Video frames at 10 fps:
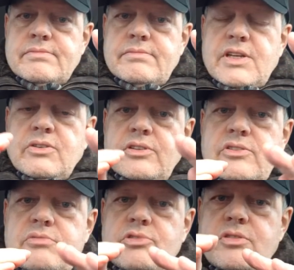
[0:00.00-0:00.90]
because as
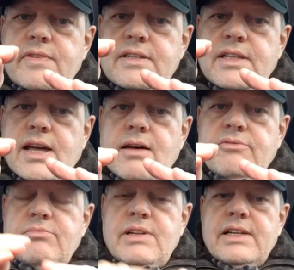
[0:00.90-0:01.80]
you move into that
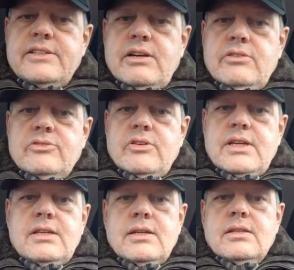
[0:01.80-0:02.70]
unfamiliar
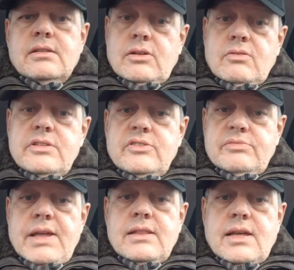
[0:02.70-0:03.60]
territory, the longer you
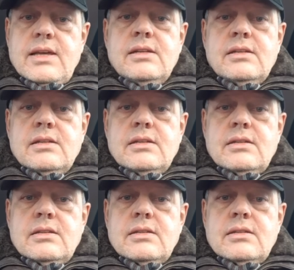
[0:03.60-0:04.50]
spend there,
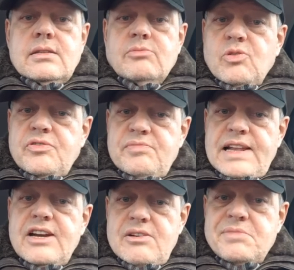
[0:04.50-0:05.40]
the more
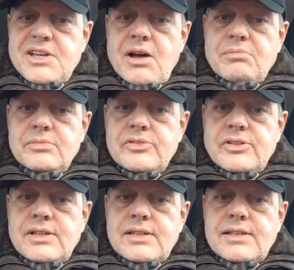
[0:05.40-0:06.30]
familiar it becomes,
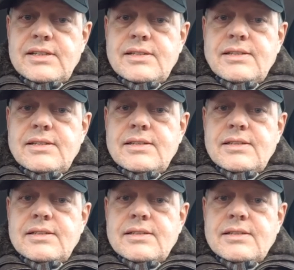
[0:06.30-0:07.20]

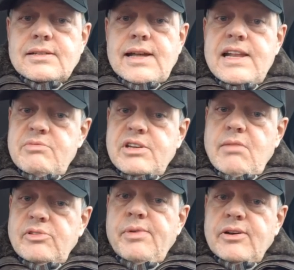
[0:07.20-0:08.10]
and it
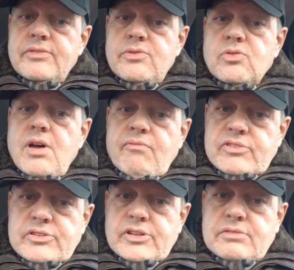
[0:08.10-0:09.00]
becomes part of your
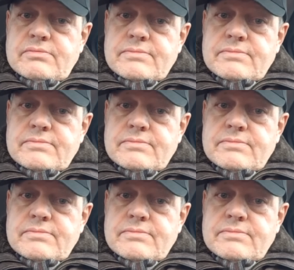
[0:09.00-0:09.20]
comfort zone.